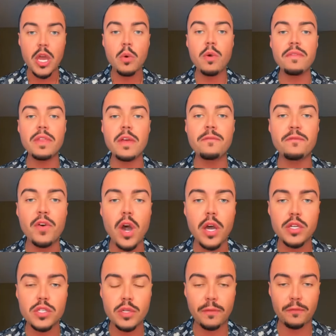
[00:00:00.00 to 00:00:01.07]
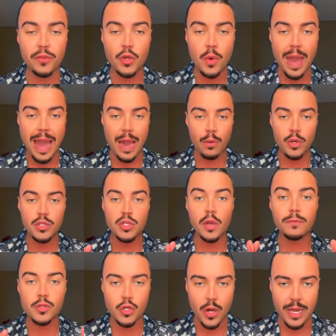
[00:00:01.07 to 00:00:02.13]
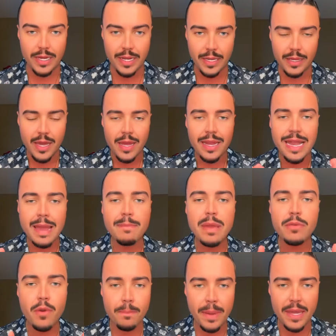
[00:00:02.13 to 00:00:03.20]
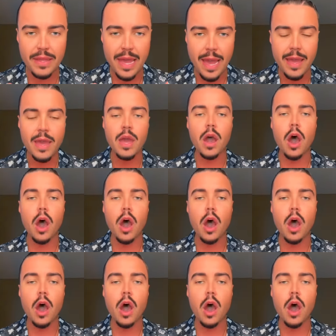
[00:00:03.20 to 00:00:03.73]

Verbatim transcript: within the first few hours of trading. Let me repeat that.